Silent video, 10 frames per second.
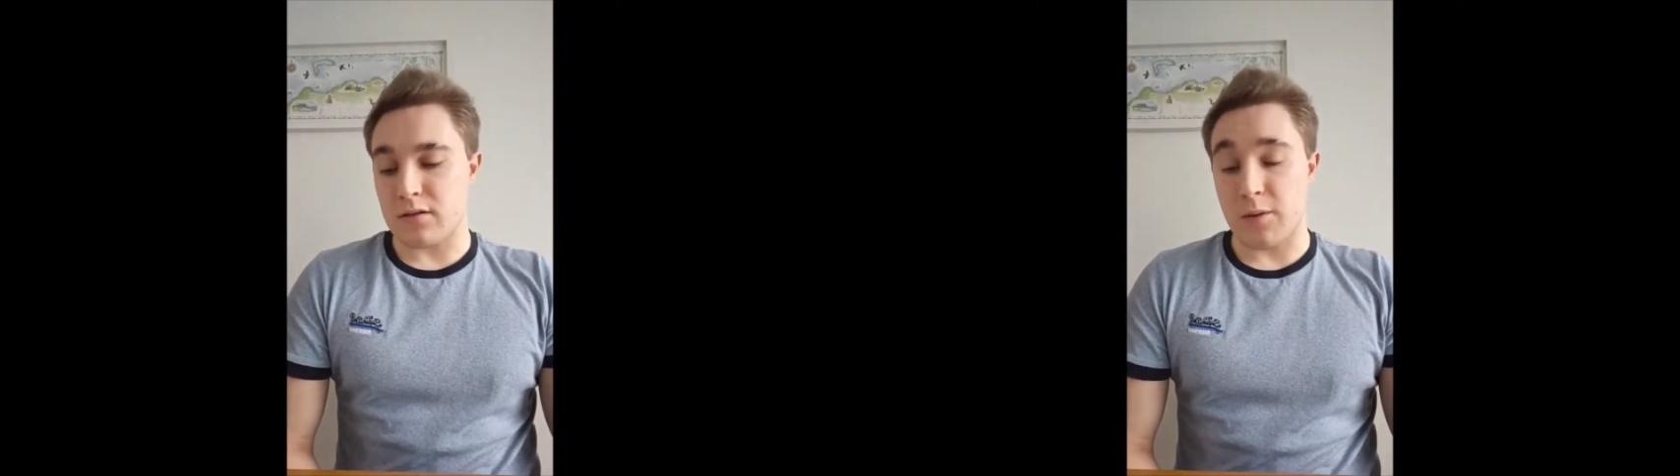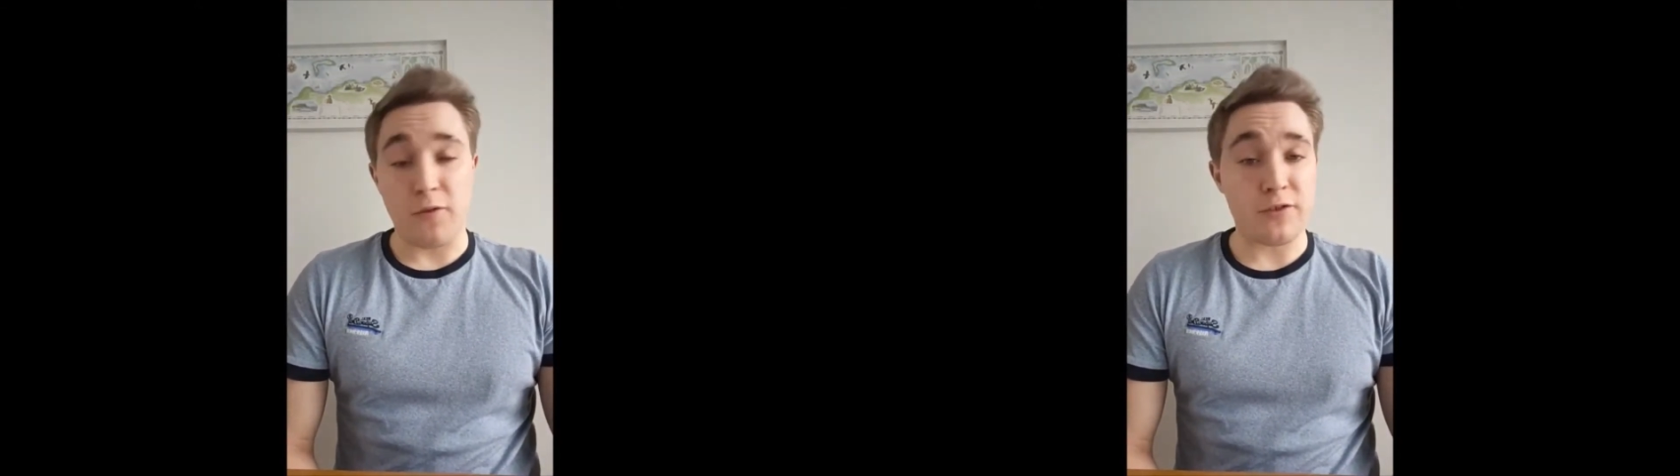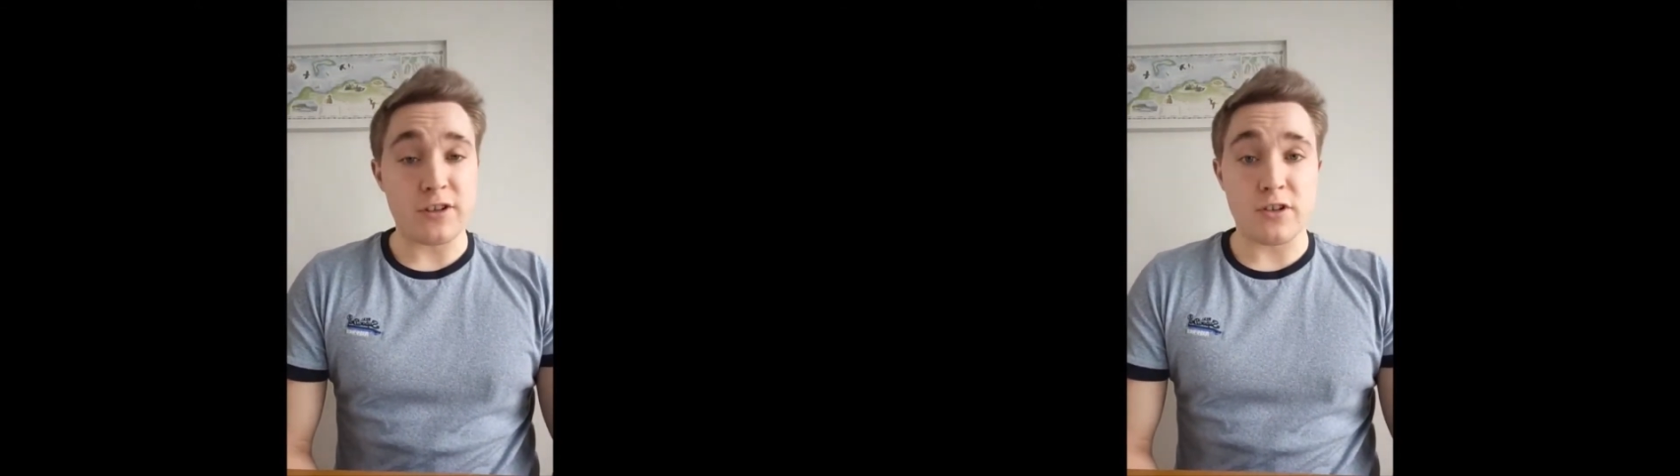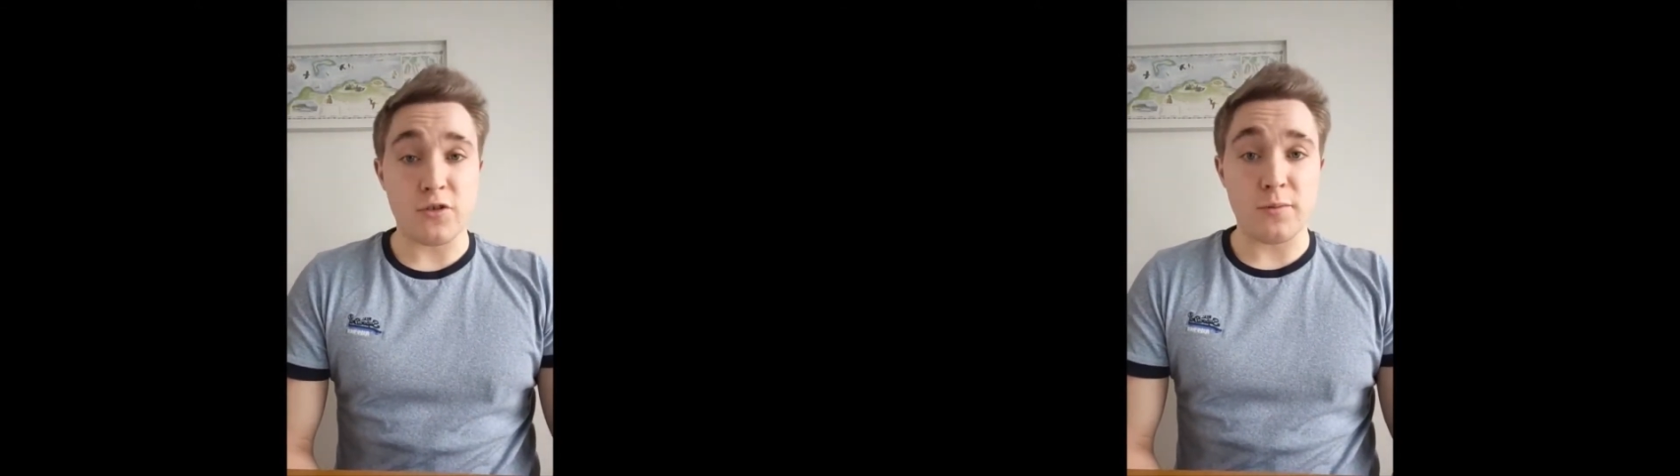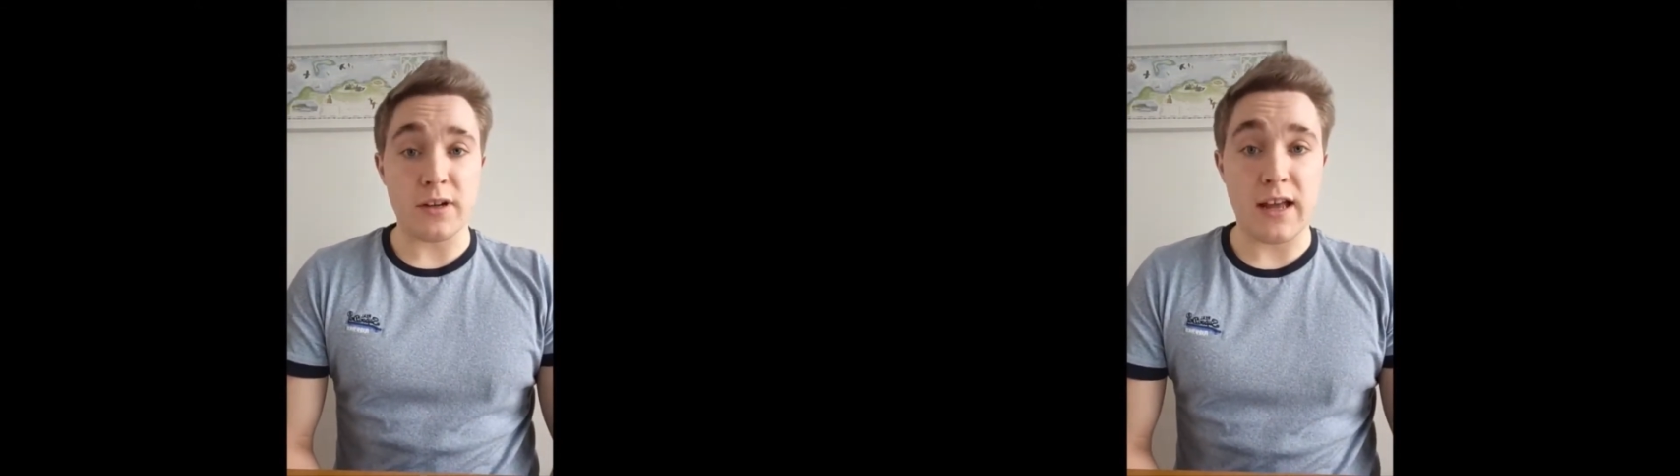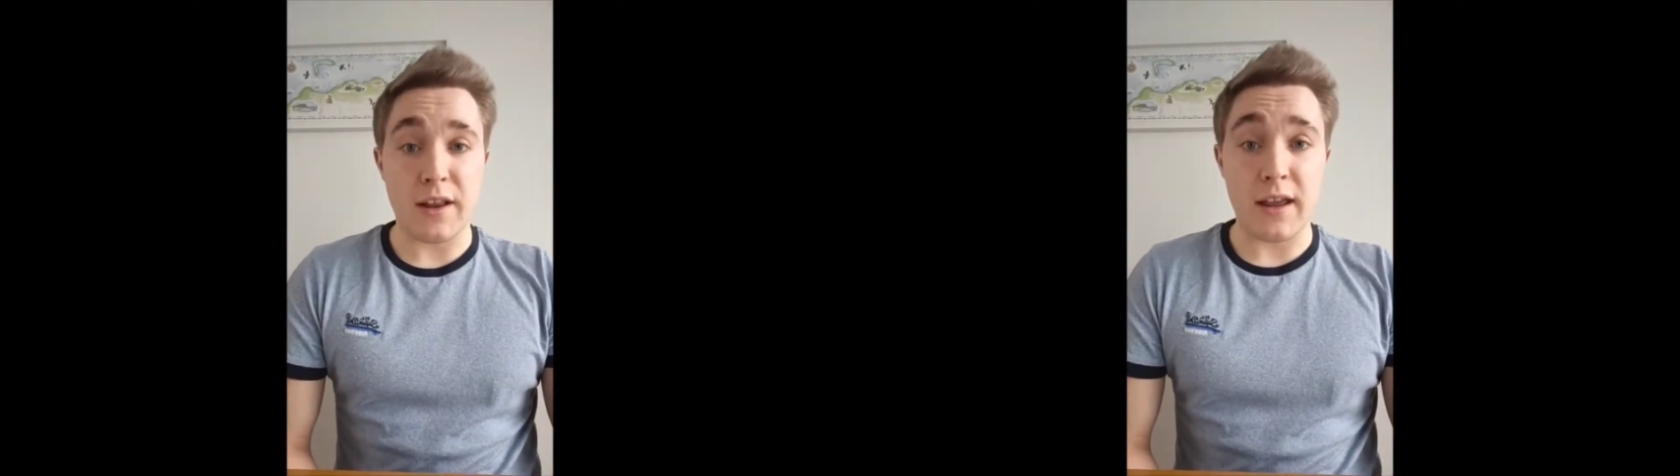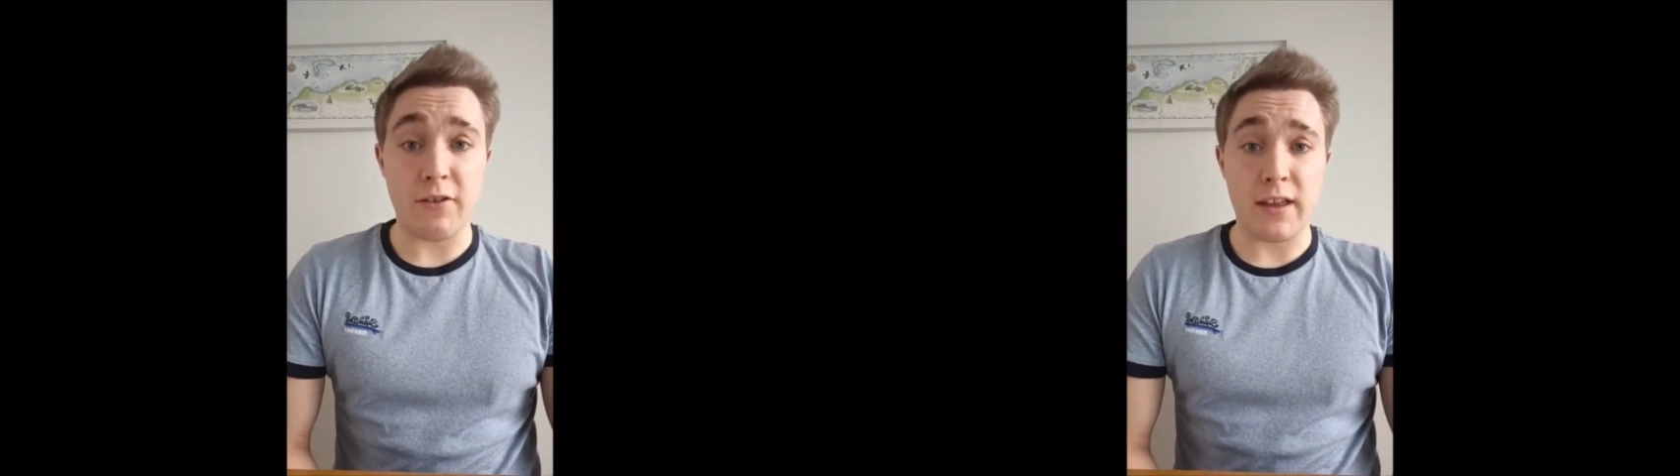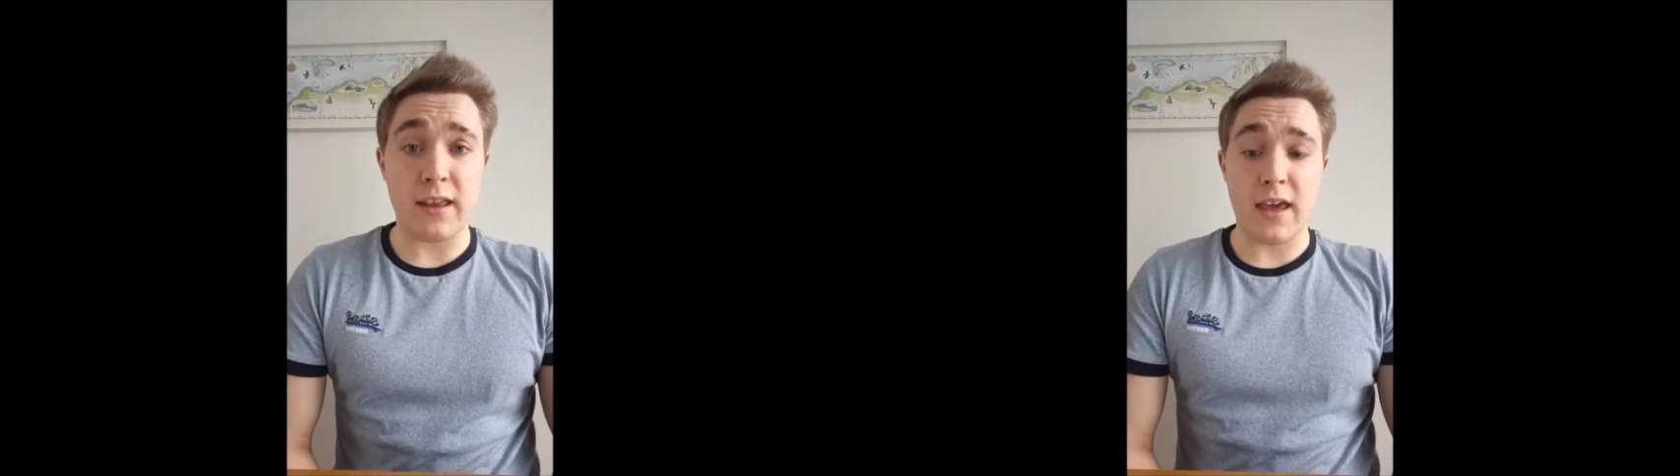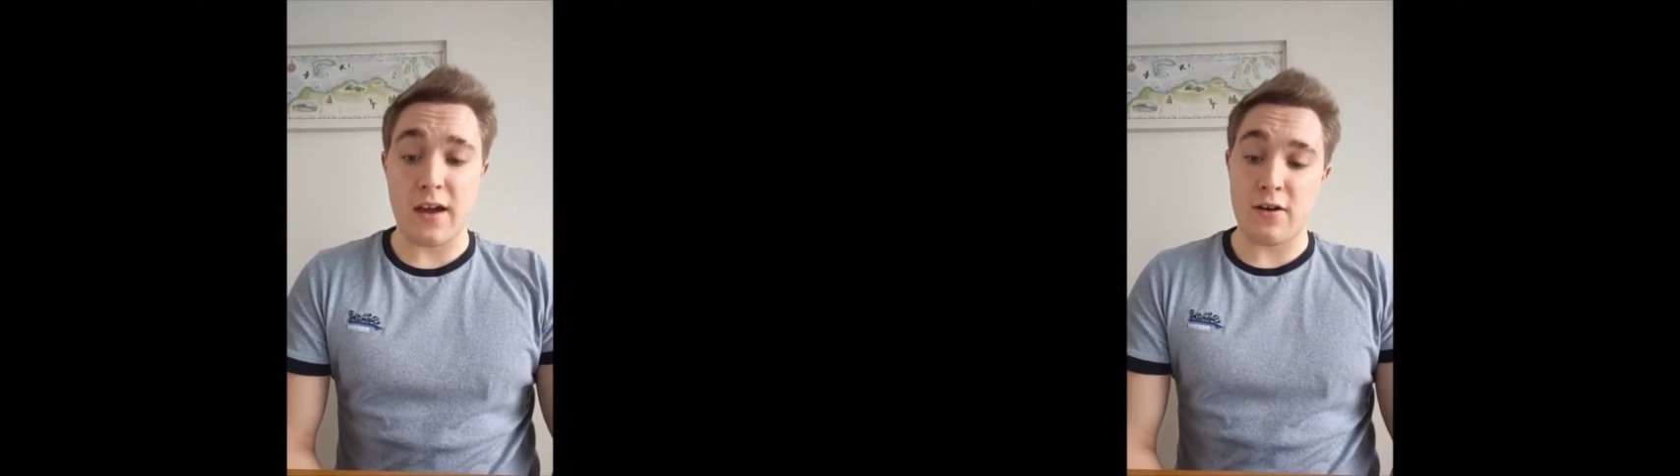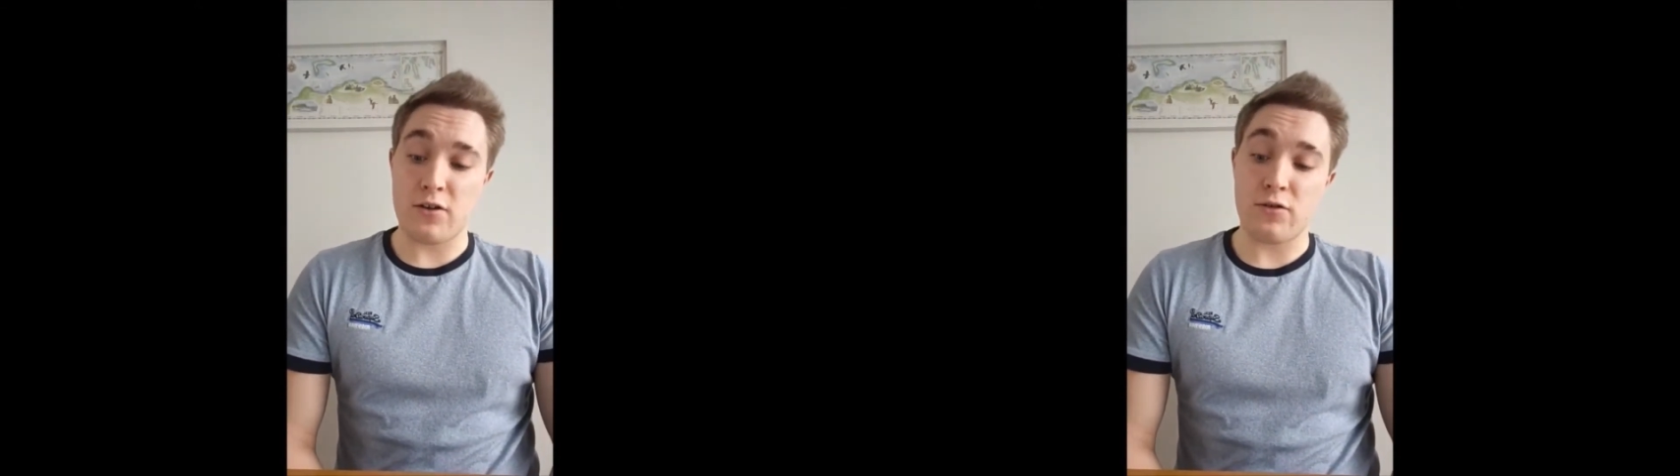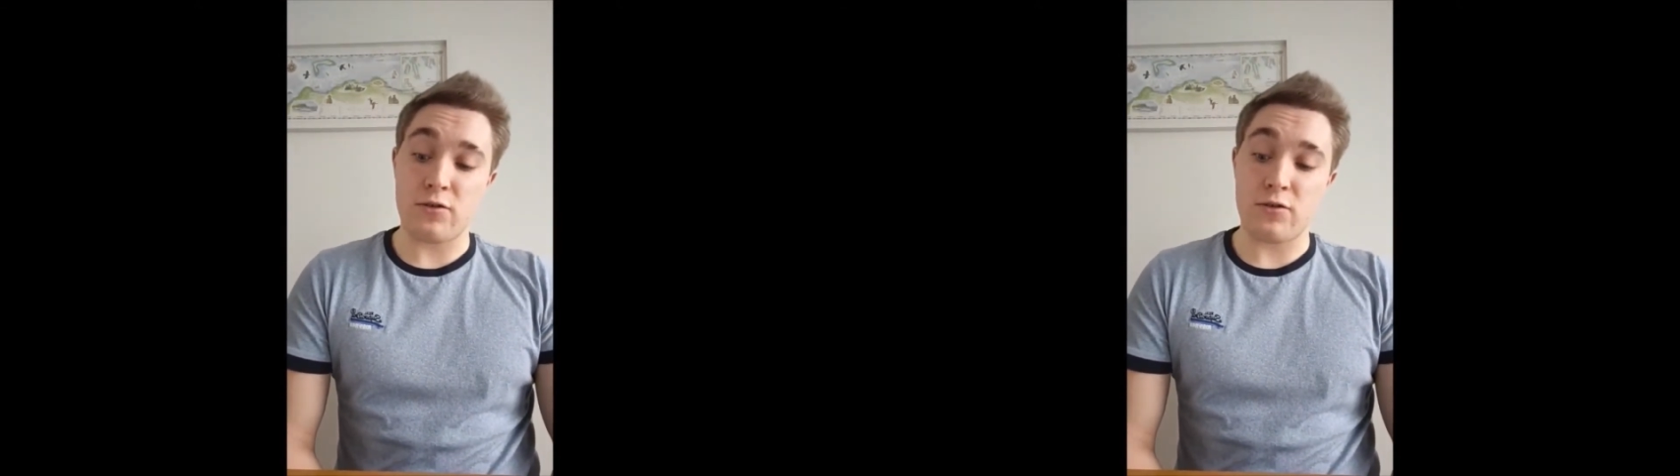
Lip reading: Some of you will know me and Irene Kerr